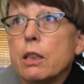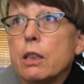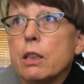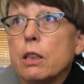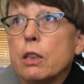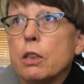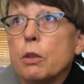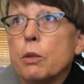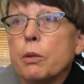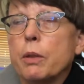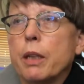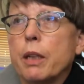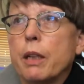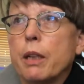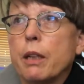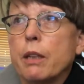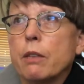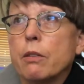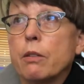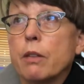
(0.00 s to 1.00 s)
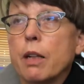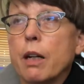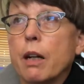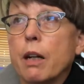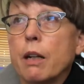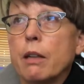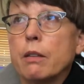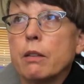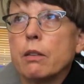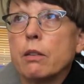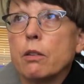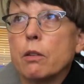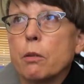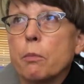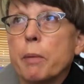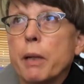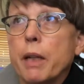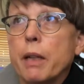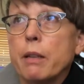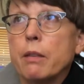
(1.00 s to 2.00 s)
your
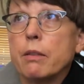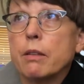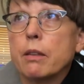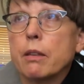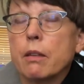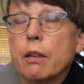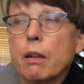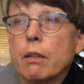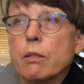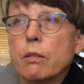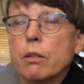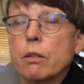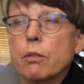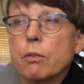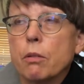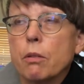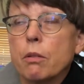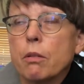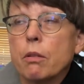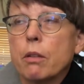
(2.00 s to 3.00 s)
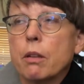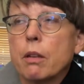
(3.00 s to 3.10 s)
pain is under control,